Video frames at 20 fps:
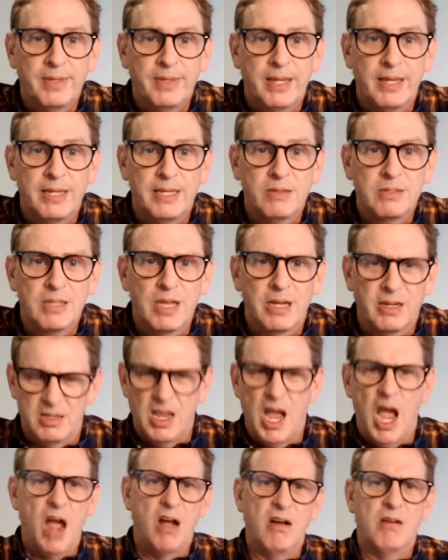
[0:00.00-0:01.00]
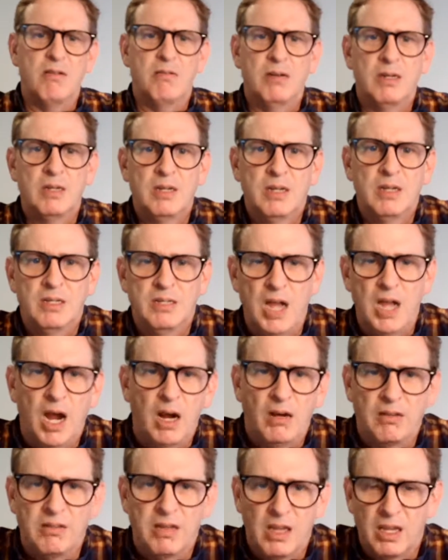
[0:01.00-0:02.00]
And he was like, No,
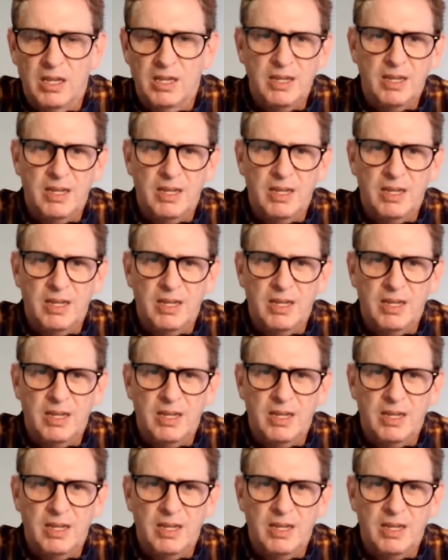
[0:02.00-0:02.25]
the